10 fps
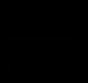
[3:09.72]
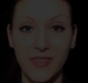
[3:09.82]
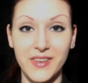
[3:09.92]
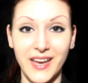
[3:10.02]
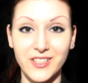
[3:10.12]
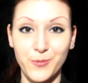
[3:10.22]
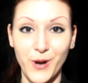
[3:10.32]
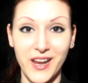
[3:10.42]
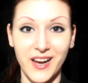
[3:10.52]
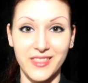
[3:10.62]
The next
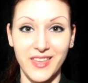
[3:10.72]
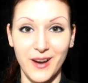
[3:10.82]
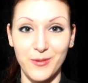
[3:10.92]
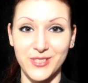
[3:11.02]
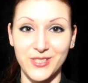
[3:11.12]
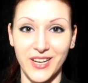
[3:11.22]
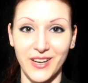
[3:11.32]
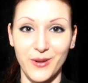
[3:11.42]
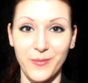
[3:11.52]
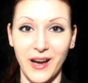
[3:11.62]
product that I want to tell
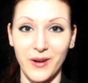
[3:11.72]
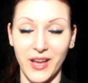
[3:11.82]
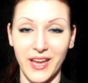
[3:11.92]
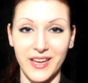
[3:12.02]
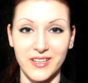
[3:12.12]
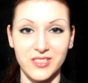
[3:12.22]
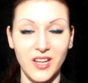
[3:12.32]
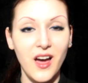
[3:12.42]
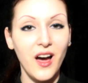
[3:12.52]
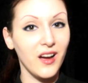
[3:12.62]
you about is
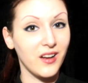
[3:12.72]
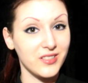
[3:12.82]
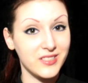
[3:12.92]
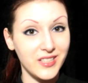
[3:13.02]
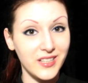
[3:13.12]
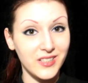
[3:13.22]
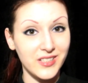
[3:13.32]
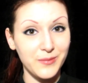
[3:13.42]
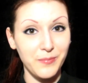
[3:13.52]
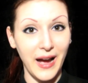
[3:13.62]
a
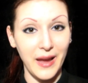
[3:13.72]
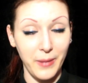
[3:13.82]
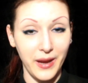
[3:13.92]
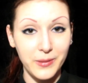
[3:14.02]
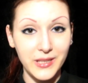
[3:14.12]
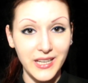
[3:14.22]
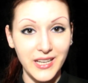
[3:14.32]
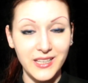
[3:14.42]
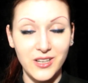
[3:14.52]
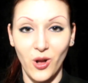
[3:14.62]
concealer by
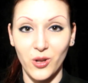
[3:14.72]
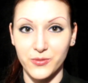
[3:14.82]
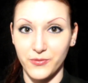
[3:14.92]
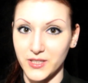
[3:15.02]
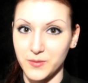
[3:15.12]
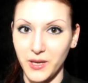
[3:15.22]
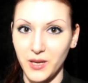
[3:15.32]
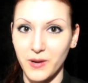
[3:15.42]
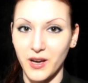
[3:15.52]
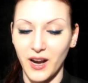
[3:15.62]
Maybelline called Fit
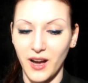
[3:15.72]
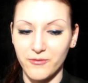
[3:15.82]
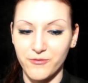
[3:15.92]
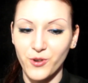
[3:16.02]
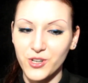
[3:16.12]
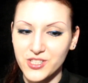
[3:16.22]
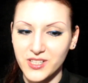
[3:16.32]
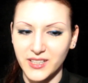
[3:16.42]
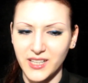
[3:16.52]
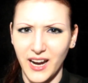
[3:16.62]
Me, but
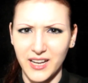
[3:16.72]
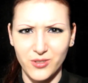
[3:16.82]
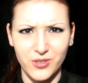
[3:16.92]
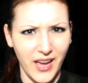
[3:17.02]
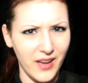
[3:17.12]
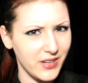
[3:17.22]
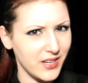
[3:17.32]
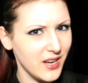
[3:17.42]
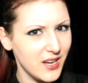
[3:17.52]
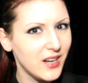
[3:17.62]
unfortunately I don't have
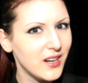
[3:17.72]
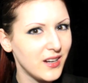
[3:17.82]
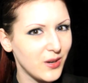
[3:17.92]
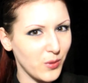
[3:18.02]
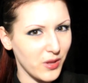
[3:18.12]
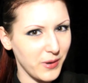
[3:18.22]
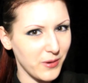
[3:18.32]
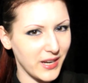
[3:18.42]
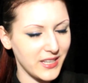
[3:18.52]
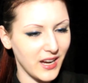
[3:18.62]
it with me
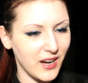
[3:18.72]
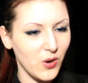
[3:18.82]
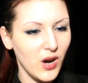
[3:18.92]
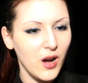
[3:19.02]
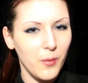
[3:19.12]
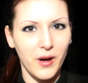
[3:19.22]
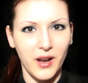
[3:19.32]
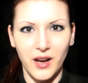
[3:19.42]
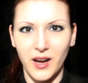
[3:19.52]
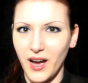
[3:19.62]
right now,
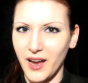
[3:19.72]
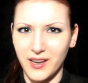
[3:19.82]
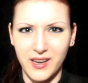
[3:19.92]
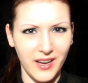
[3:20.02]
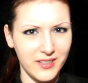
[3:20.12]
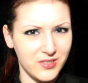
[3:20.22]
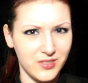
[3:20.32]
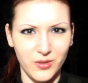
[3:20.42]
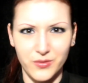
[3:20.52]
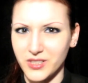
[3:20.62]
but I guess
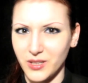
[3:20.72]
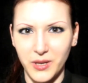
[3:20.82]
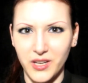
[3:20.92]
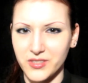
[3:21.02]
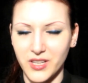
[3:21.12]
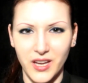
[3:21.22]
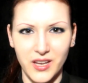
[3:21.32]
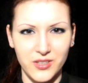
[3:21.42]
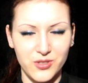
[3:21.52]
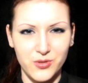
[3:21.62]
you've seen me using
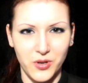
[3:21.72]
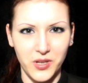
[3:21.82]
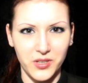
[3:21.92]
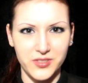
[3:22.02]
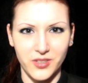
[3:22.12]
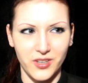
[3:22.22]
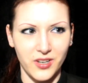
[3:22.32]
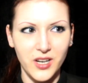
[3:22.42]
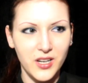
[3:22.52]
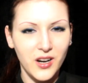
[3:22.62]
it in tutorials
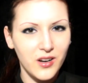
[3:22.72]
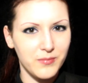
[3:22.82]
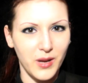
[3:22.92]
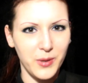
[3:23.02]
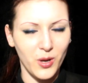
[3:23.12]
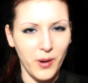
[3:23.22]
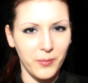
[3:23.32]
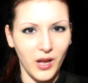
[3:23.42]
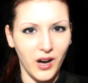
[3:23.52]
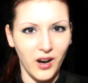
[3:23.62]
or maybe on my
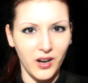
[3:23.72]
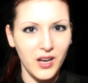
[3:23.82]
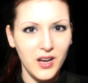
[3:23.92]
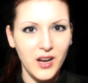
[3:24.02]
blog.